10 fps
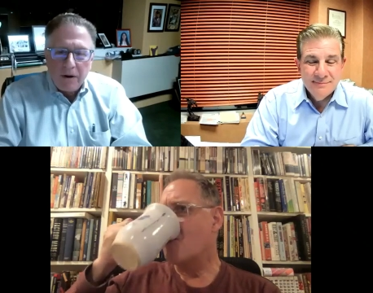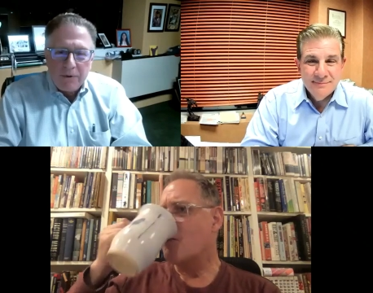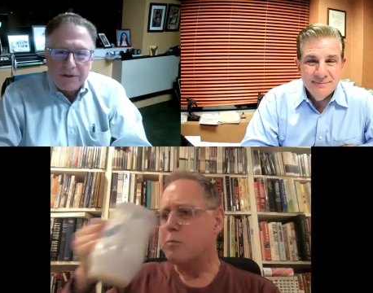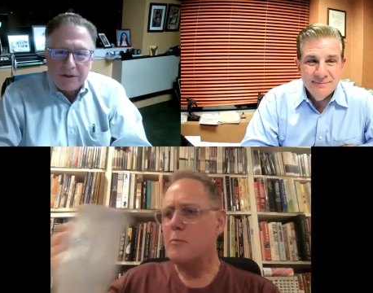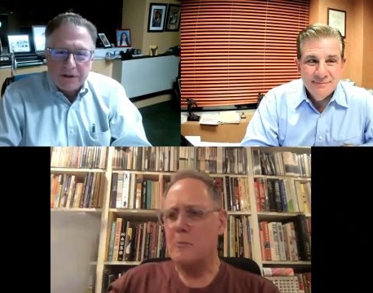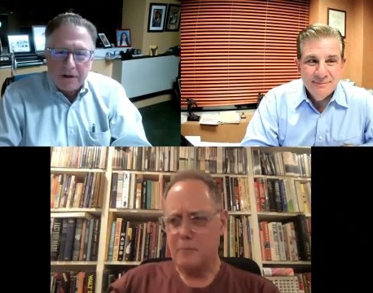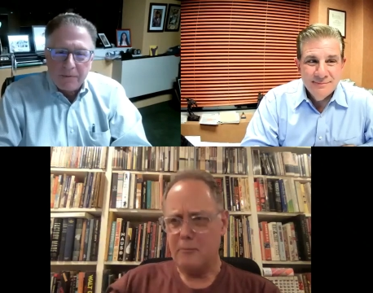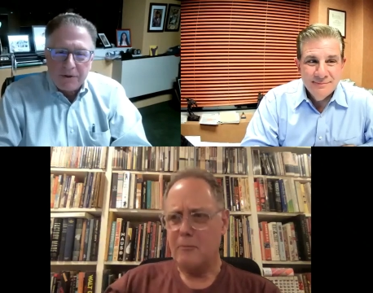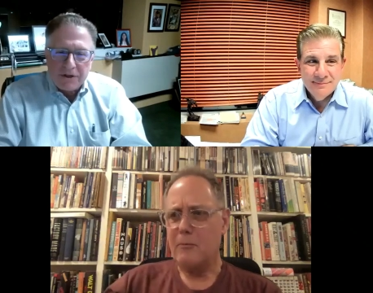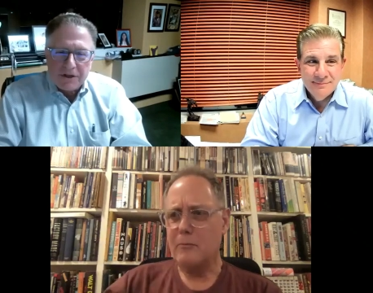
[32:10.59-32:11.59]
Speaker 1: which is a
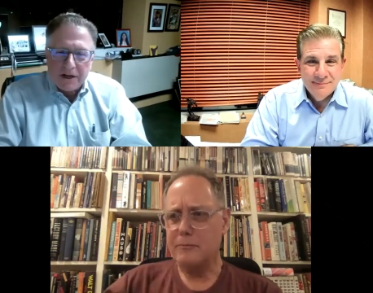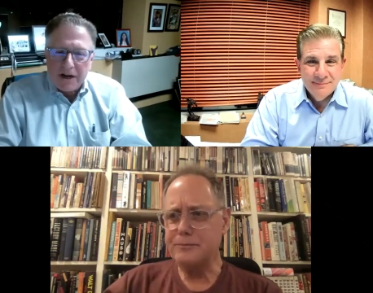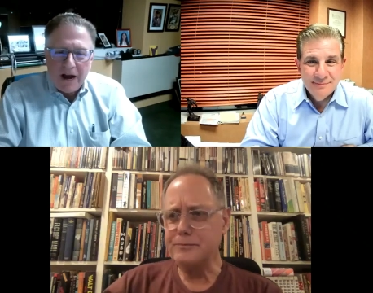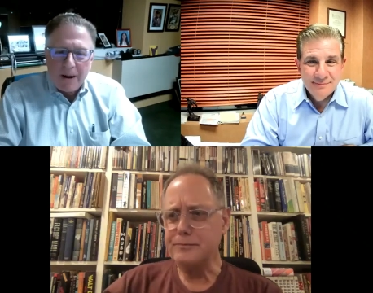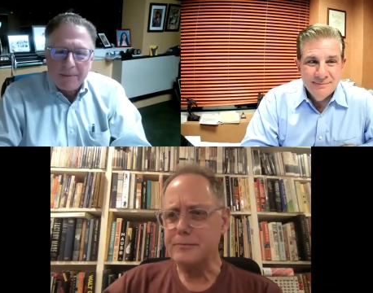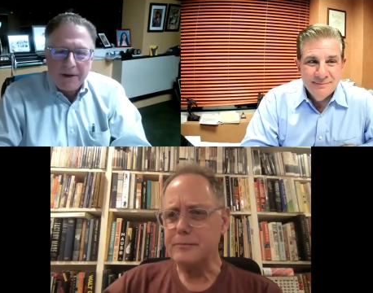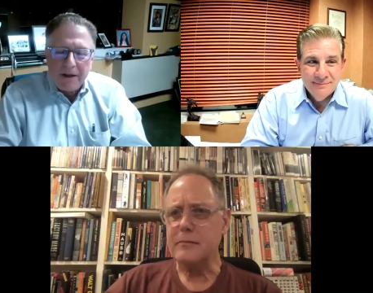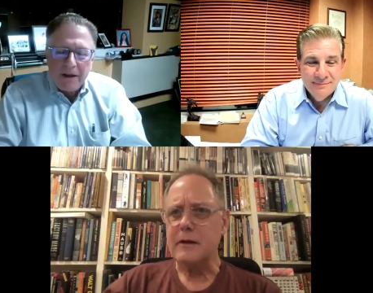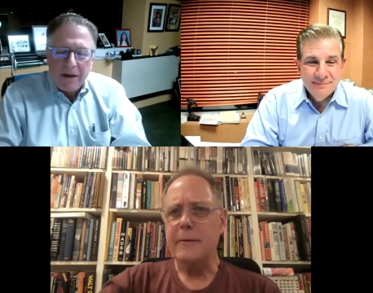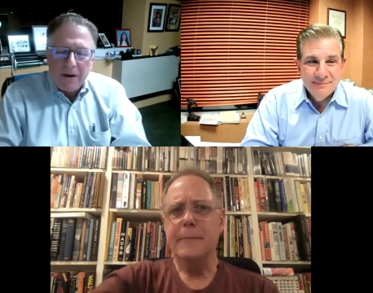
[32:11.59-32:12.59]
which is a
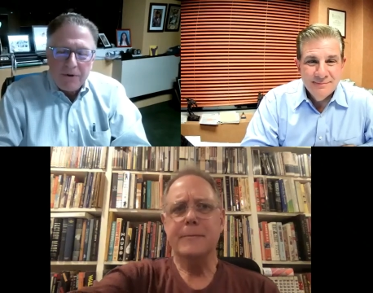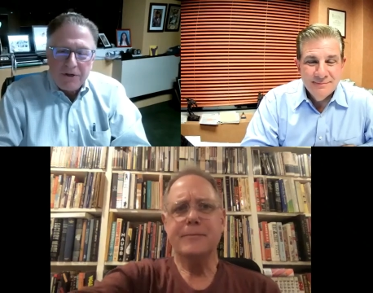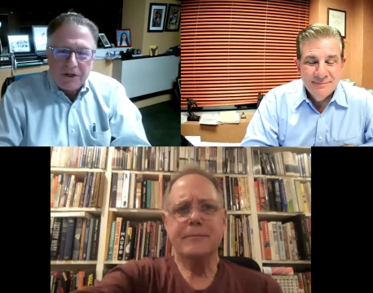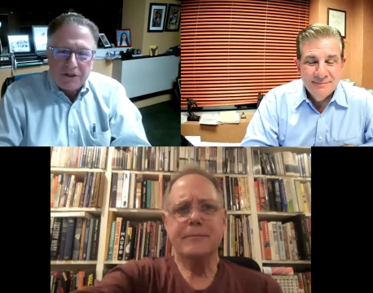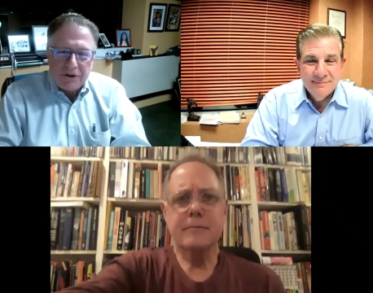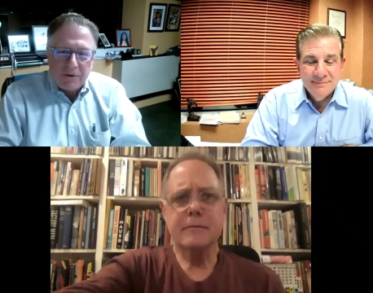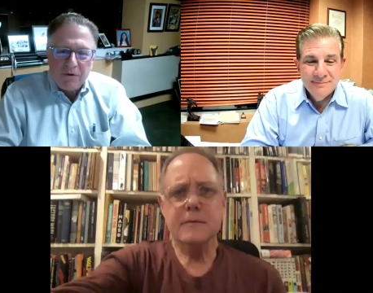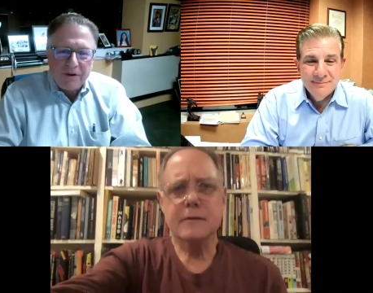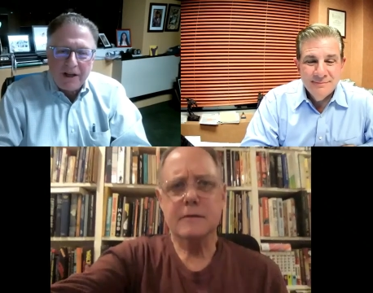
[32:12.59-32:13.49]
comedy would you consider a movie